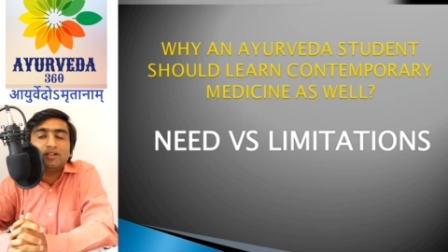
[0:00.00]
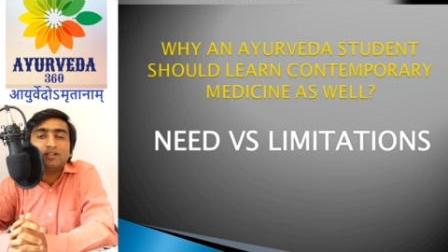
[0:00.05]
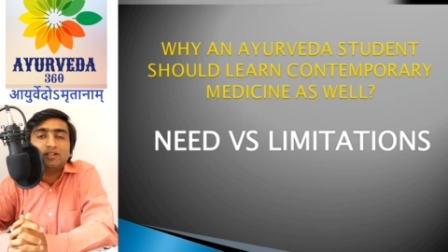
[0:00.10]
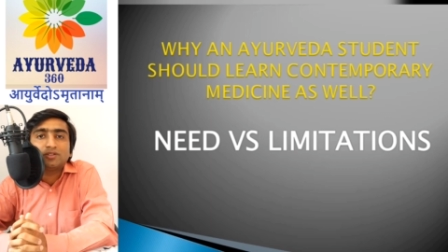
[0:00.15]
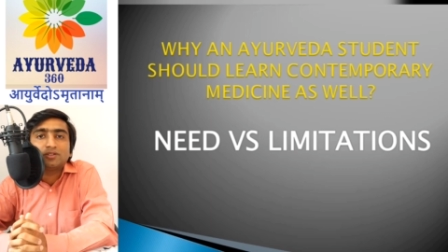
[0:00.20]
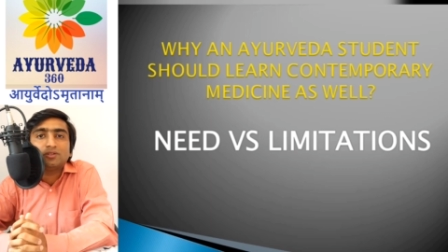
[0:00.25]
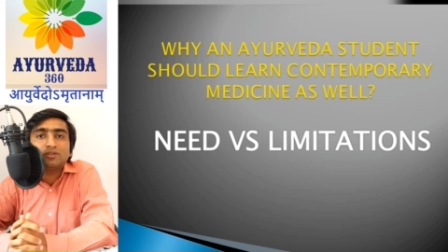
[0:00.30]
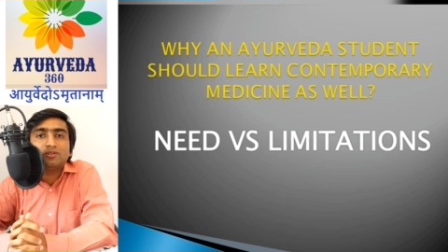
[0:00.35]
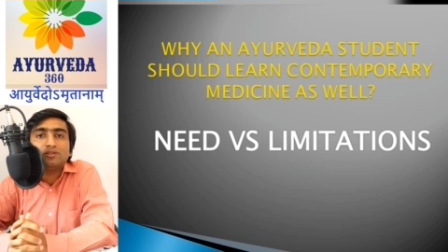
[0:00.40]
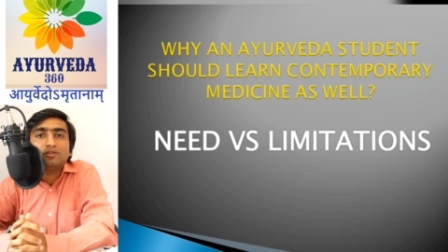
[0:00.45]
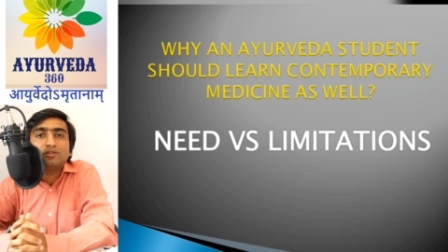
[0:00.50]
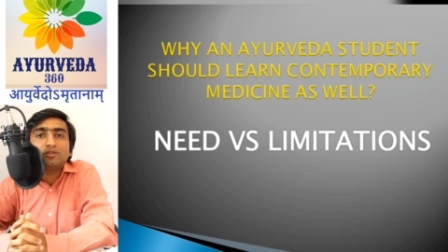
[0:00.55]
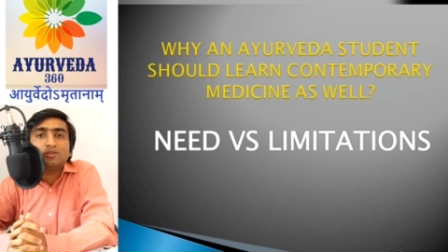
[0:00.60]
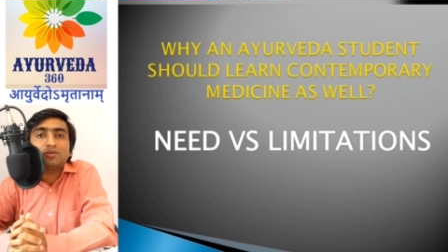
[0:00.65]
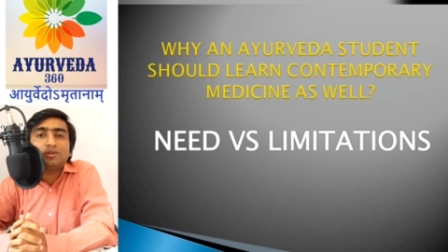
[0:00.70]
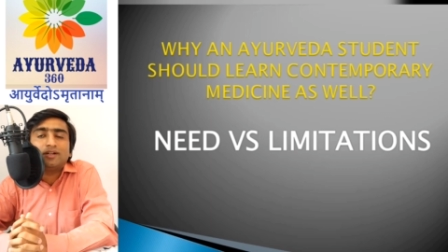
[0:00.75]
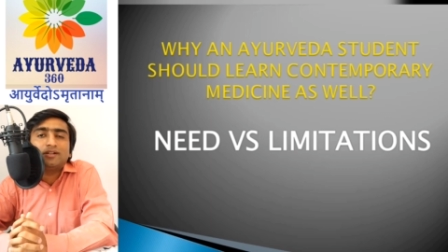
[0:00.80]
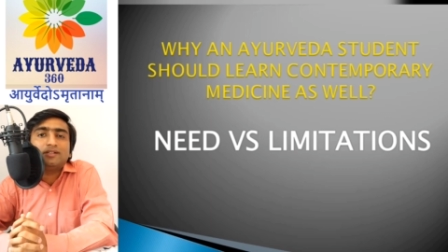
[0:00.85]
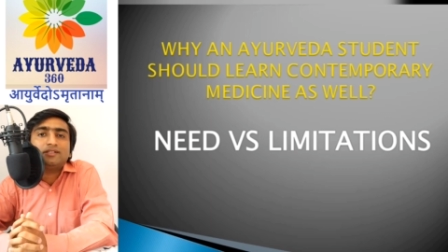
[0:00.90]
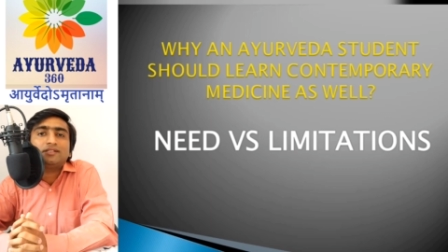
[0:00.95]
So
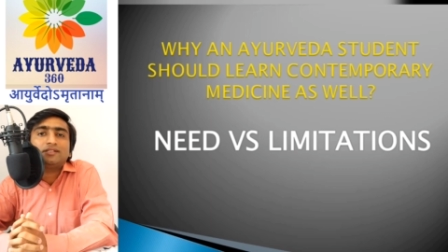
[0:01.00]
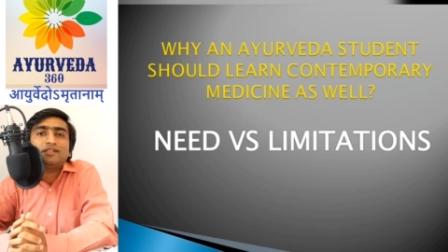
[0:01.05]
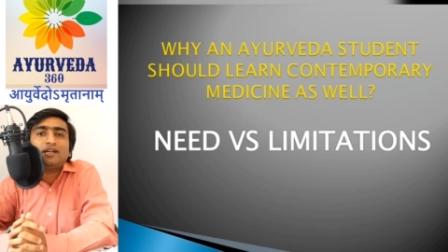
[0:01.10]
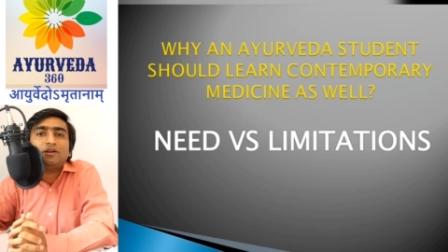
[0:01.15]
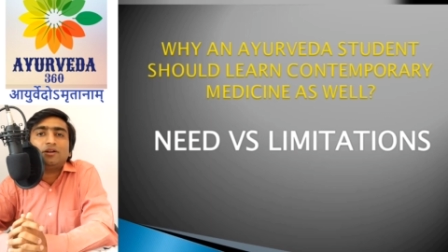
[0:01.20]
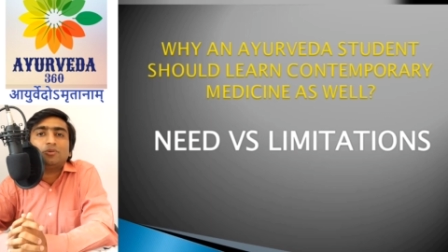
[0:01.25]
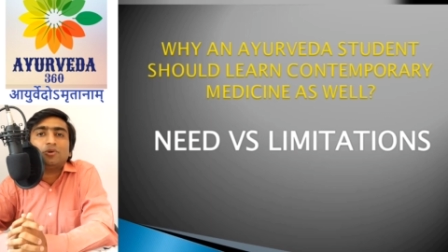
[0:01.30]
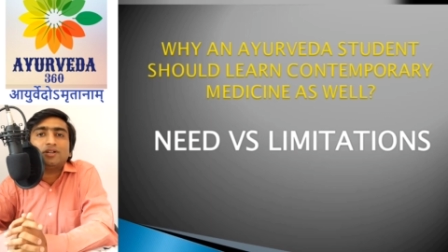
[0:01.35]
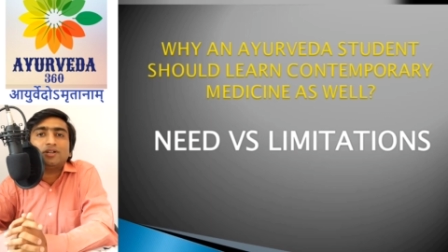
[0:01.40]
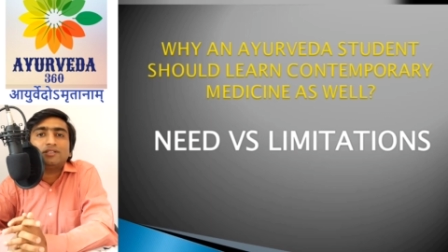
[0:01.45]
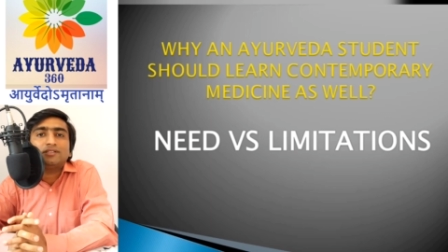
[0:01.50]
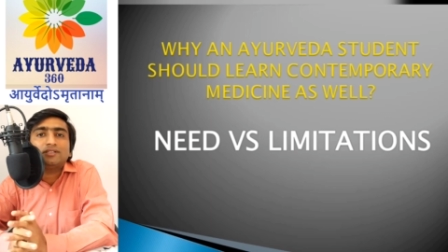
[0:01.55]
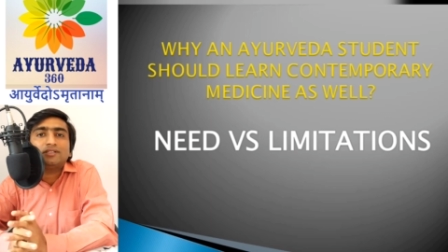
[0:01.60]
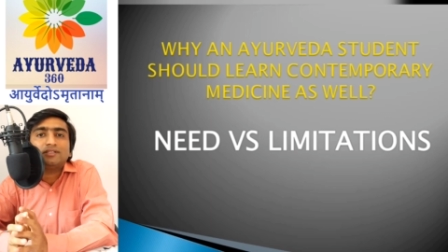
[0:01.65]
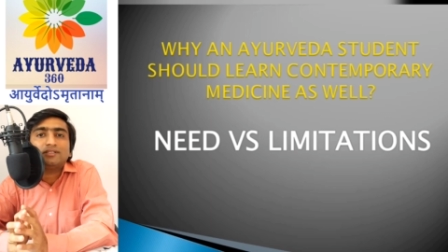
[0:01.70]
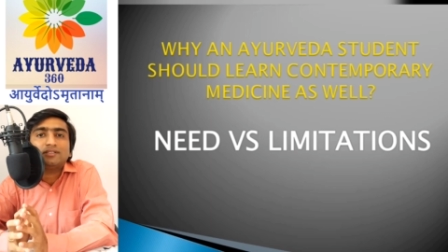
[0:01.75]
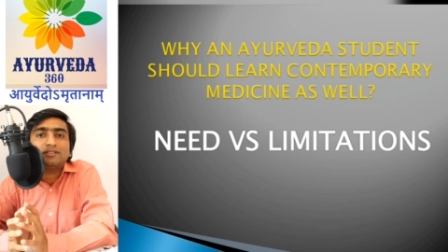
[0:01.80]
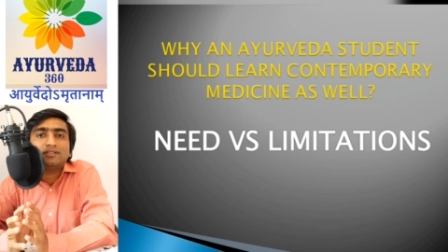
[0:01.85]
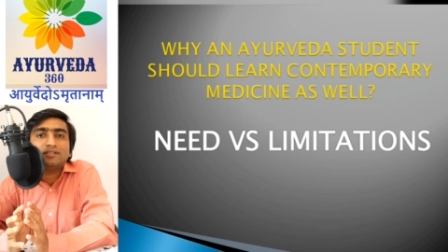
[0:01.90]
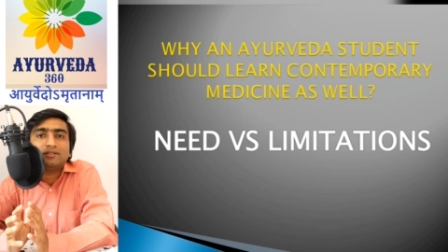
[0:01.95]
to understand what is
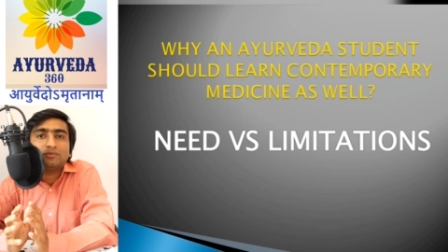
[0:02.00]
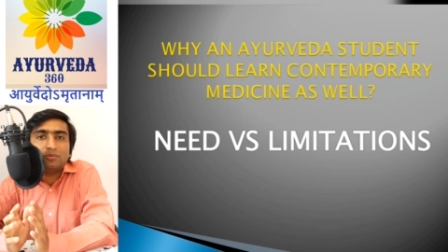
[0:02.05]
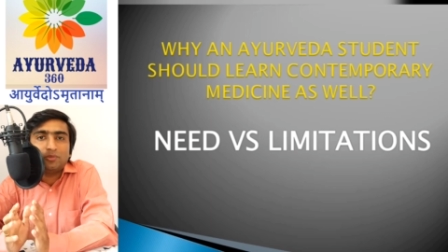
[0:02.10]
this